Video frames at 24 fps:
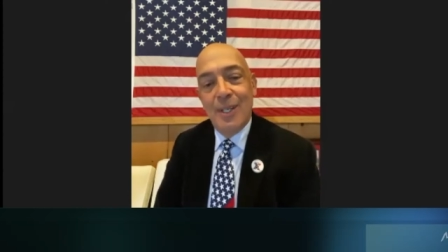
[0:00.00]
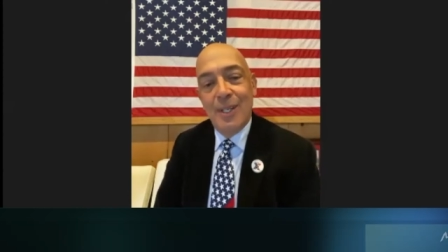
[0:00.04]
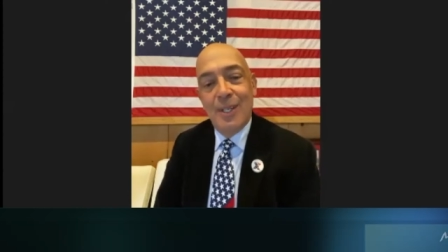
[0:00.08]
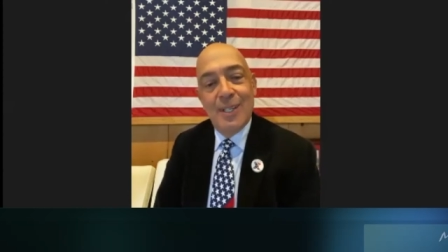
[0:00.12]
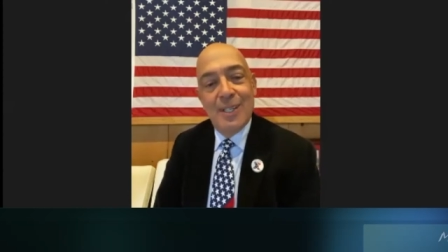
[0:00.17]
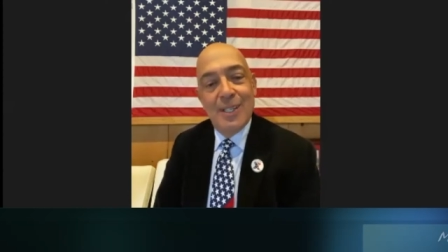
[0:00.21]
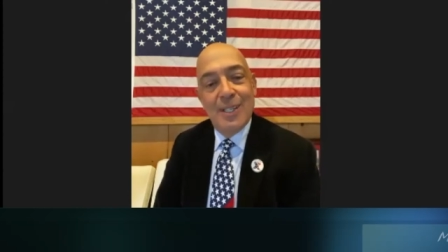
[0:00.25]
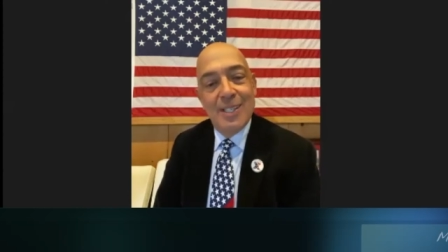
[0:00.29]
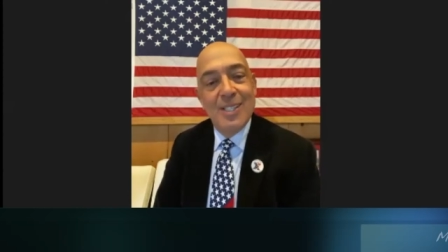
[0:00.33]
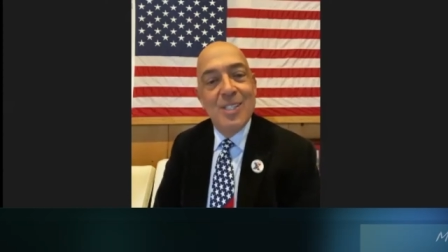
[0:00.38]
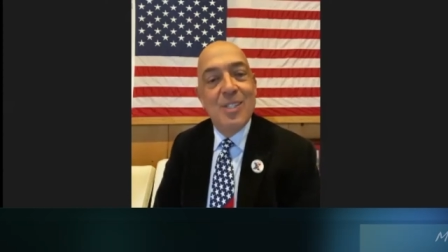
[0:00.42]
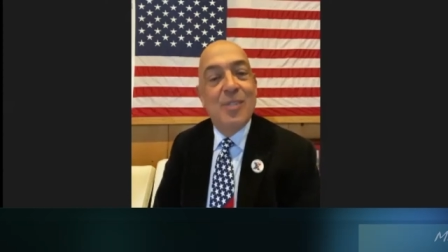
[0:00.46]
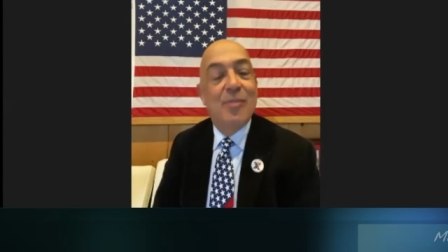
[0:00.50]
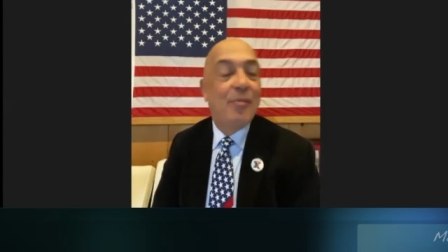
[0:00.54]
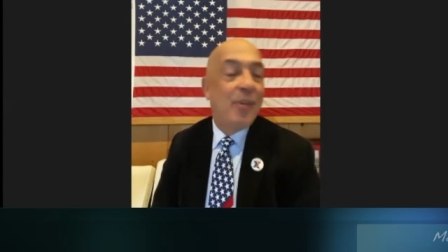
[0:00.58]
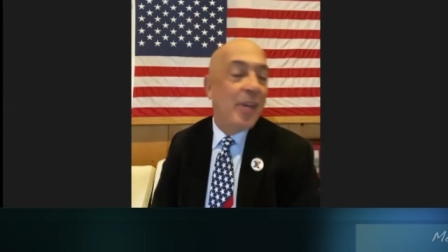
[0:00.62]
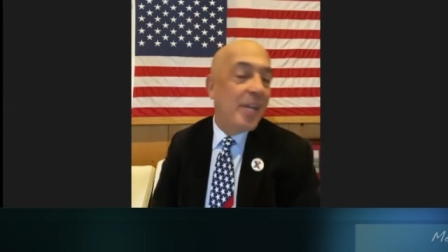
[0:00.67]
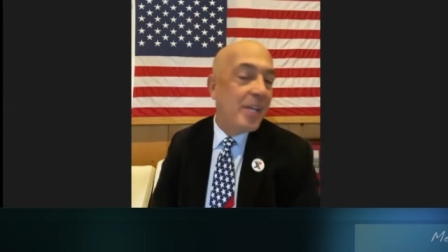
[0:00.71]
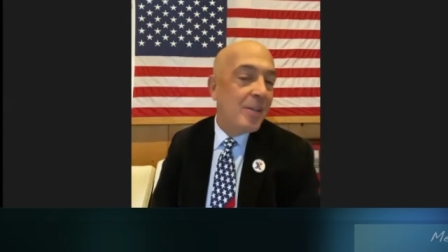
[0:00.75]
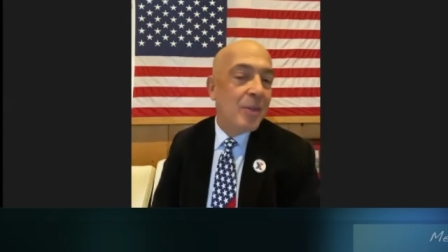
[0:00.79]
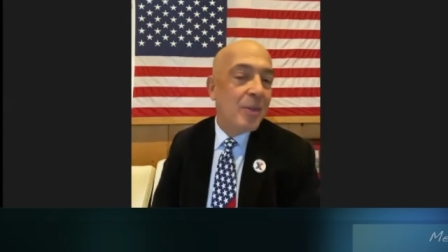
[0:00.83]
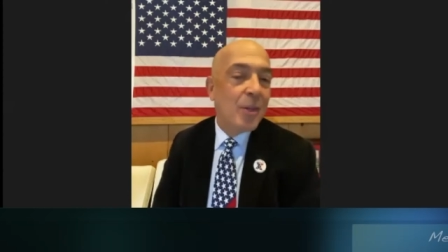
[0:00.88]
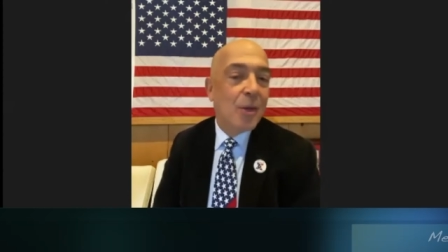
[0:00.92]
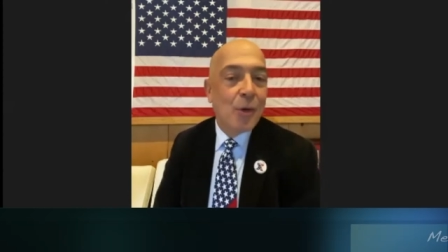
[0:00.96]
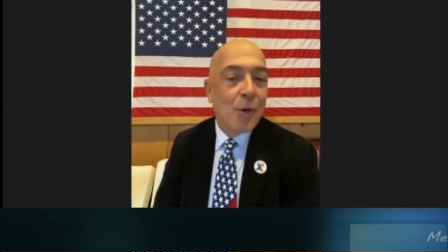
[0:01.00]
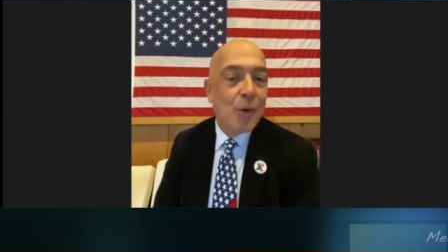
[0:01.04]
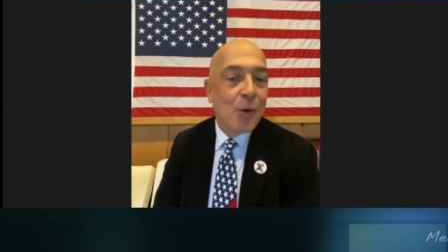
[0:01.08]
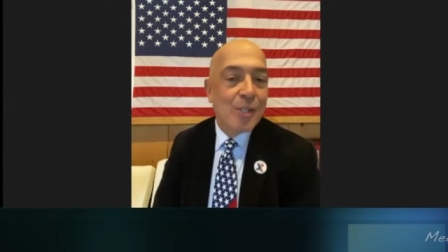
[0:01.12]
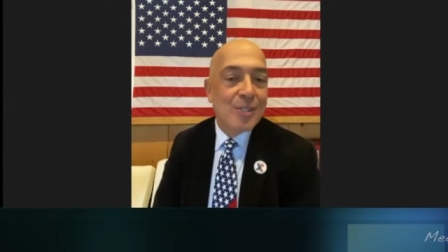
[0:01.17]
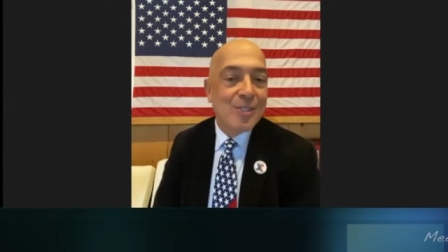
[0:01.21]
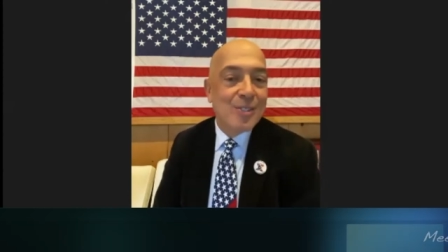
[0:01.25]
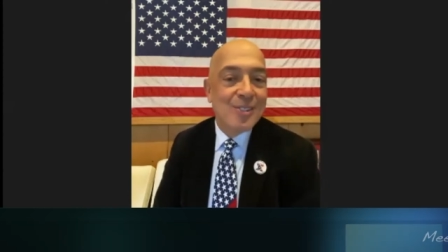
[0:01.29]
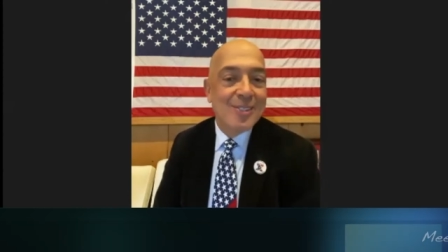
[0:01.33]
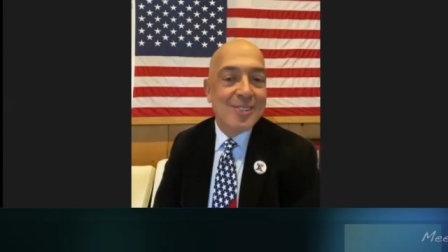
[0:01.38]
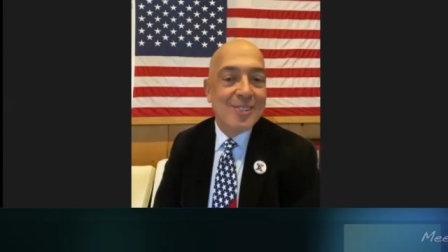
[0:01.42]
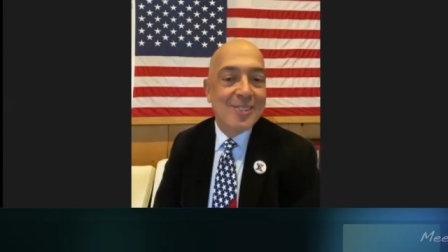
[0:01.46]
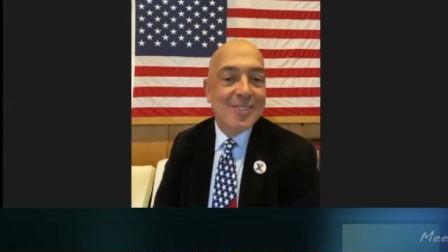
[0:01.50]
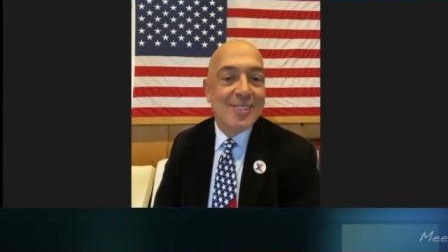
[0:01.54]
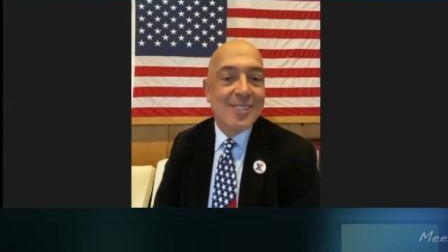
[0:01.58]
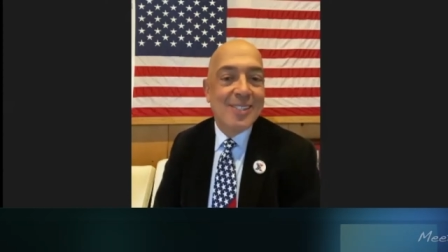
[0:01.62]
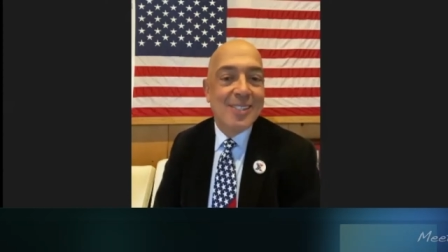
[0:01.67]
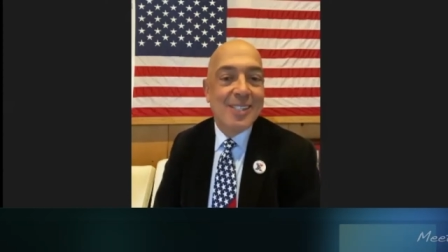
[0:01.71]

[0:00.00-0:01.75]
He's feeding the nurses.